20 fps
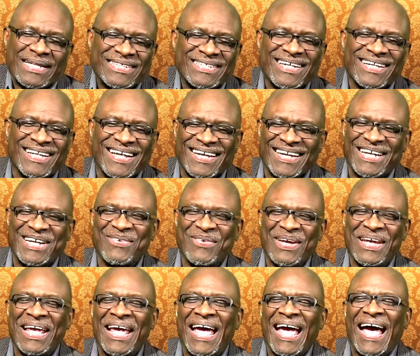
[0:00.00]
than that anyway.
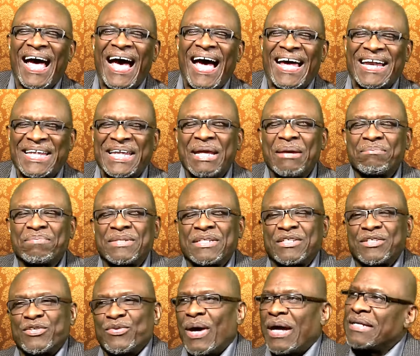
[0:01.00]
I kept it.
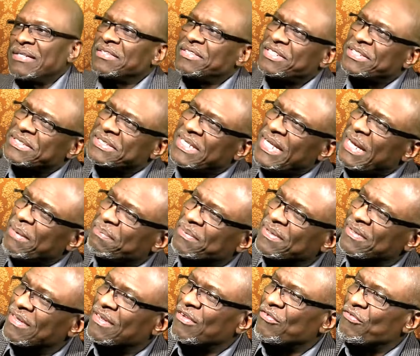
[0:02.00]
So I
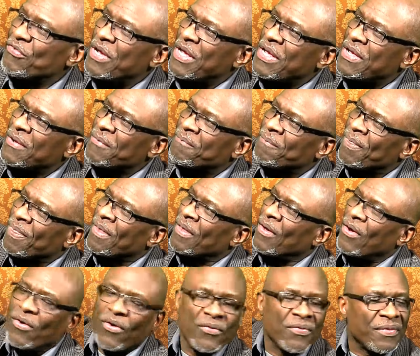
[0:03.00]
taped the ring
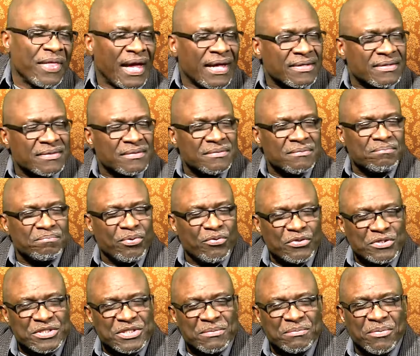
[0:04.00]
on that
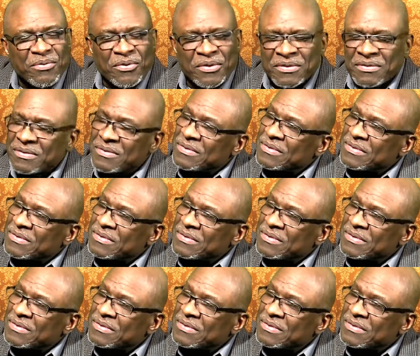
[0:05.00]
poster board.